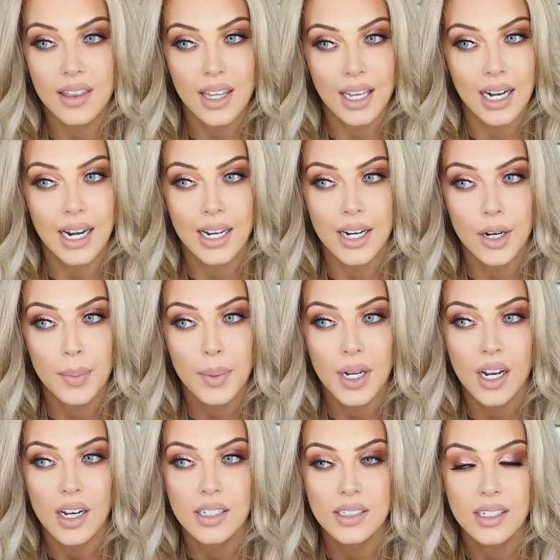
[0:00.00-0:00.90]
the glitter,
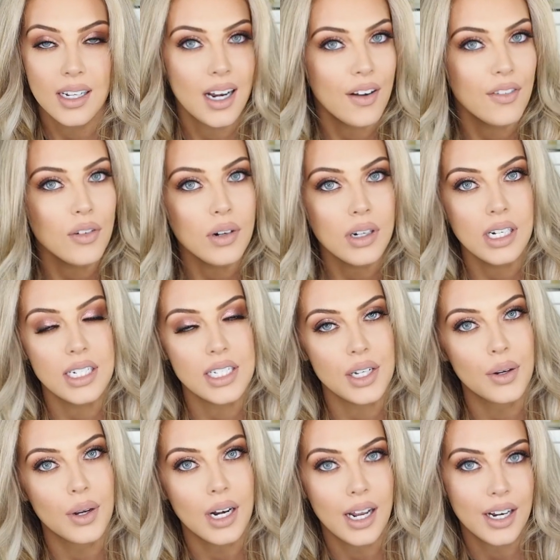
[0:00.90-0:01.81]
because I never really
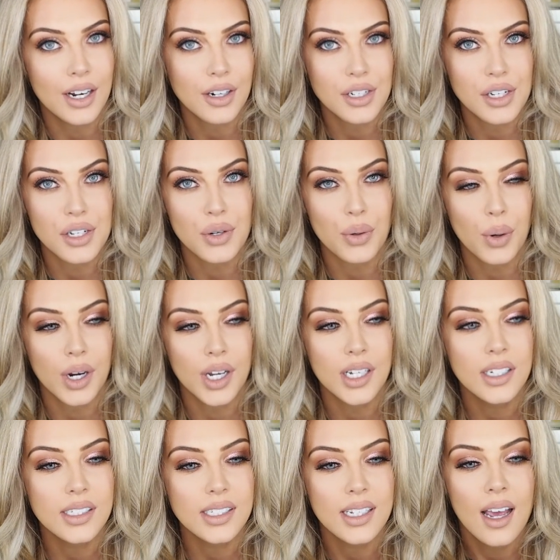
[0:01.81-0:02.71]
do glitter
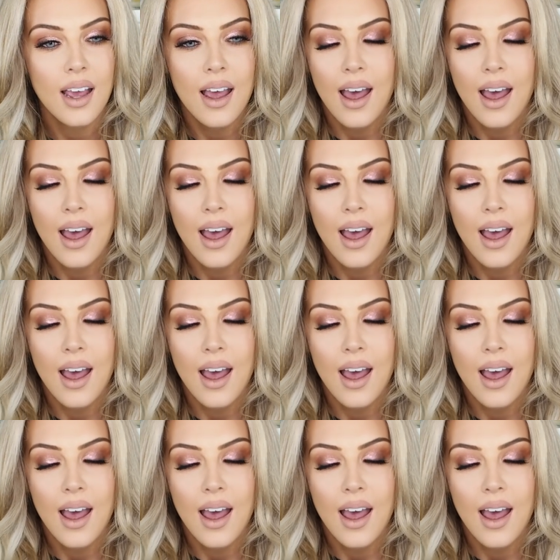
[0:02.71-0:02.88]
tutorials,